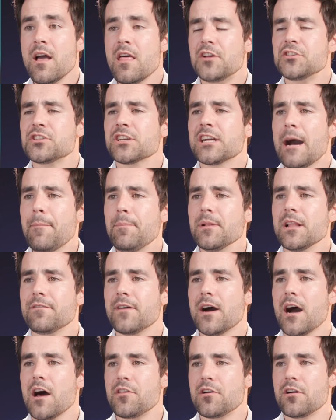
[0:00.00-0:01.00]
There's a couple
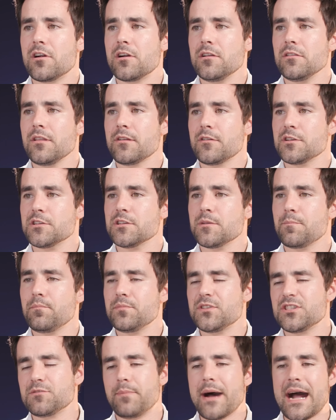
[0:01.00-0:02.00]
of other little
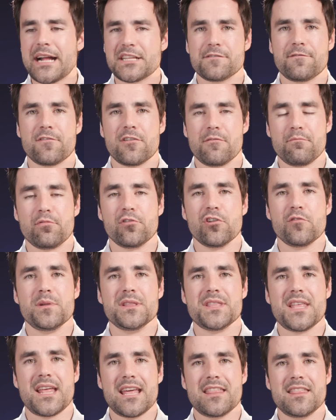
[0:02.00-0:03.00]
spots for
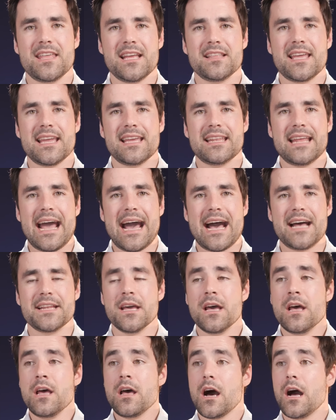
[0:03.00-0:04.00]
improvement that I think they could add.